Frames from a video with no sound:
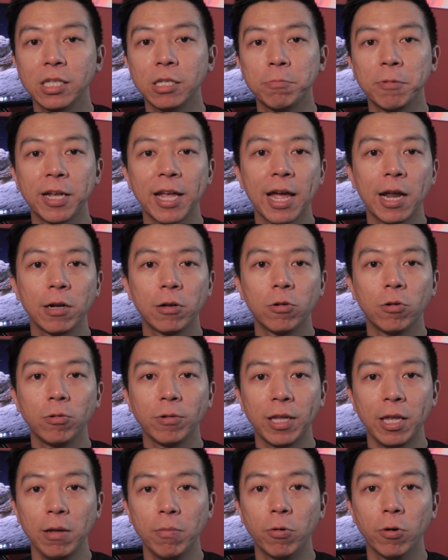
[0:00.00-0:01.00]
this mechanical
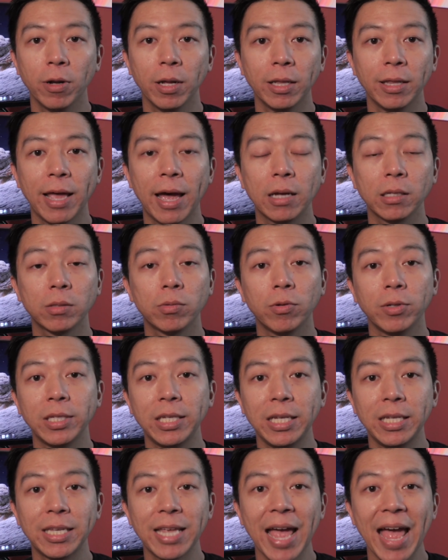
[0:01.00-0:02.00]
keyboard allows for
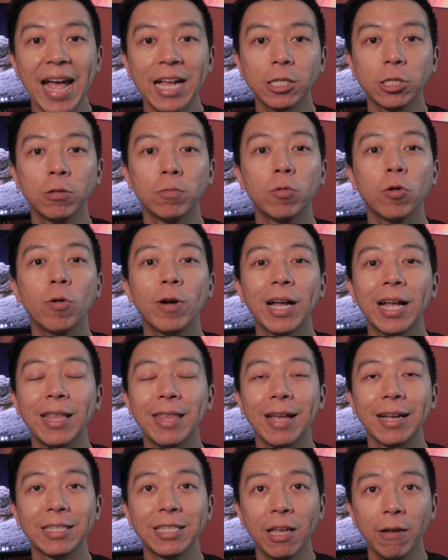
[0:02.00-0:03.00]
detachable
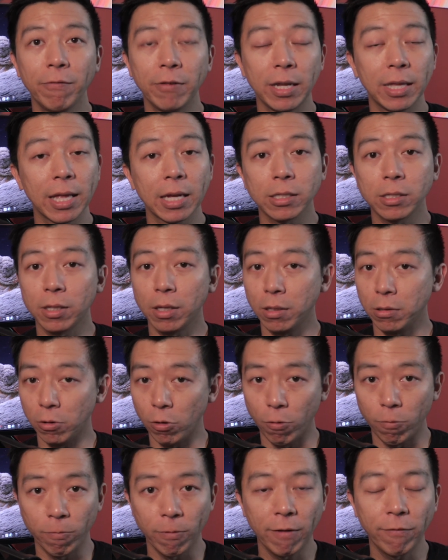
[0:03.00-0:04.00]
connectivity. That's a
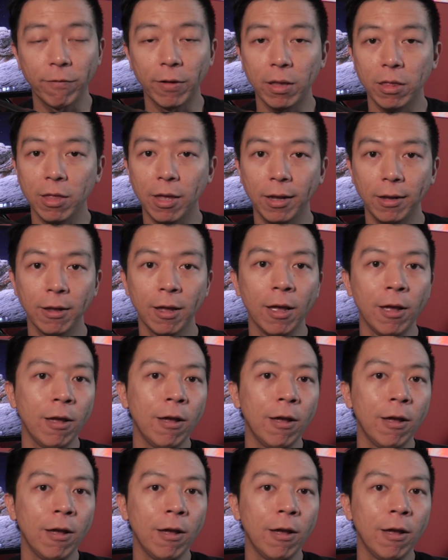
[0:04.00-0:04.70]
terrific thing.